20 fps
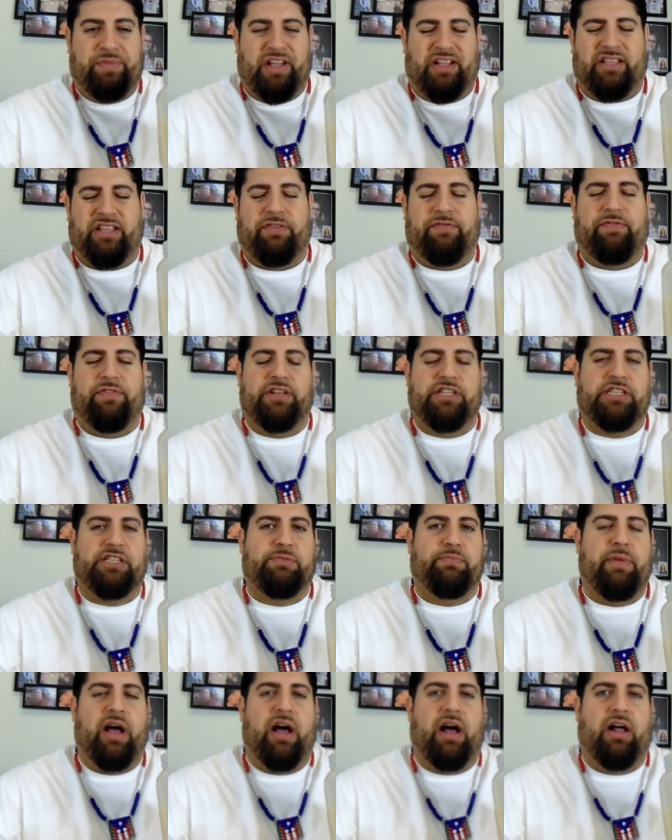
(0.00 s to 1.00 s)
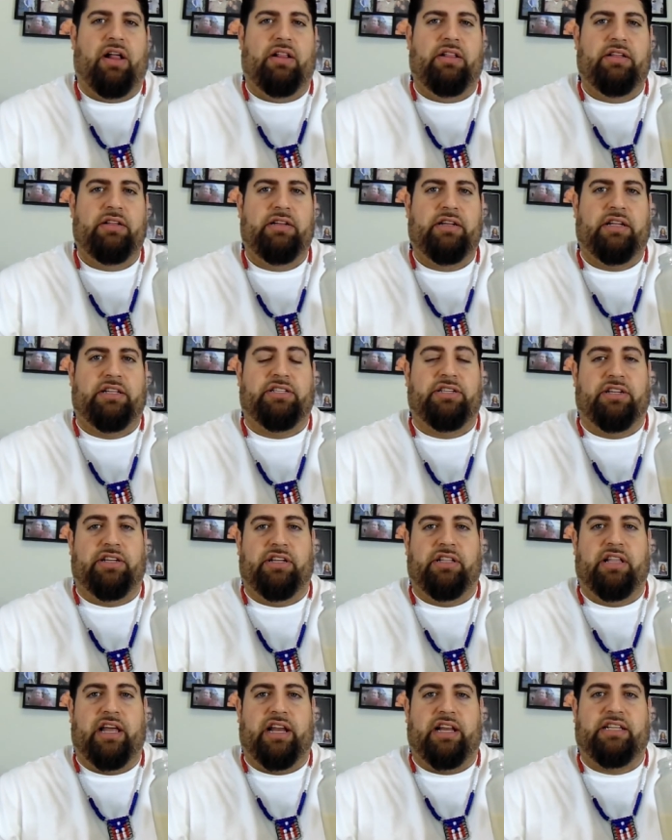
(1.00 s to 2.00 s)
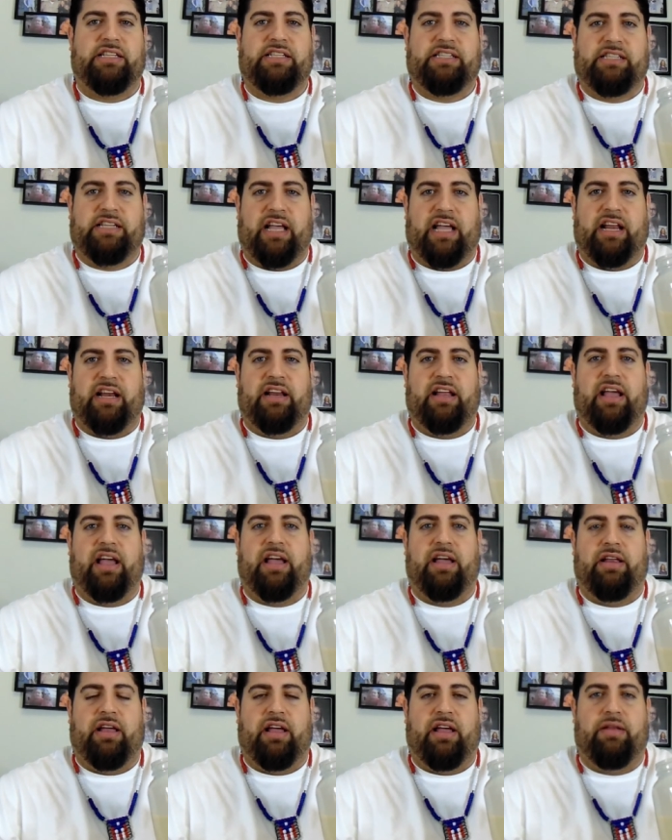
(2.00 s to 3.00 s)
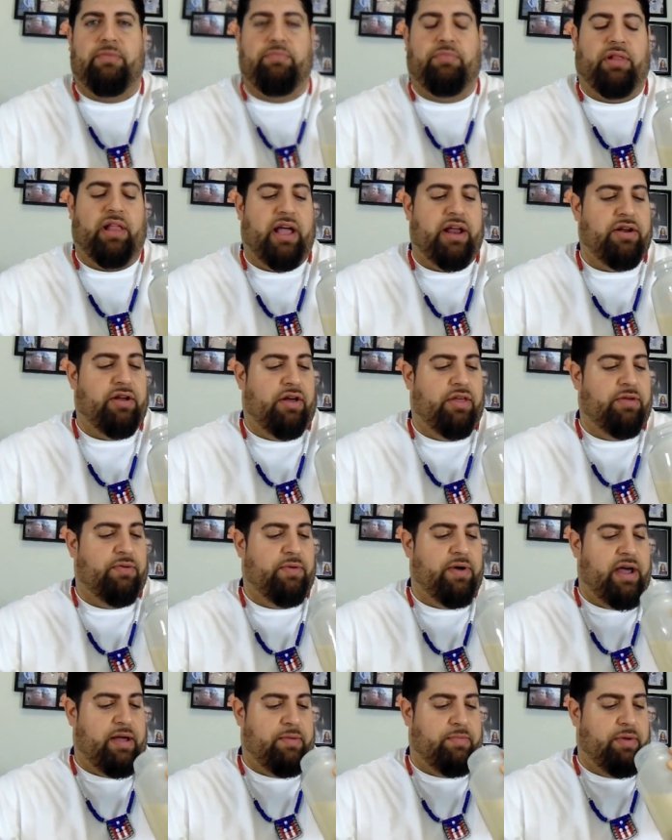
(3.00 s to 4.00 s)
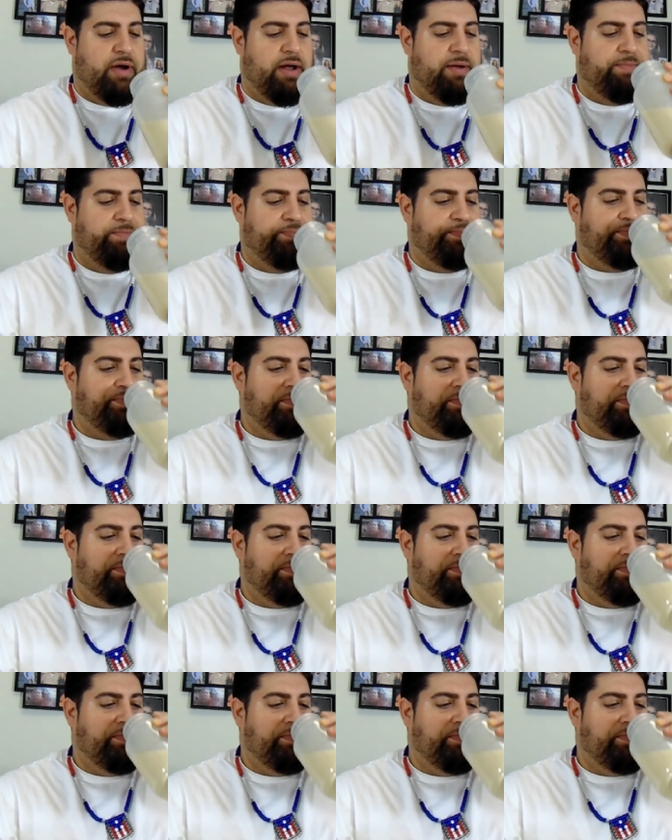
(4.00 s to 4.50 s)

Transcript: a different smell until you let it sit and, and blend all the way, but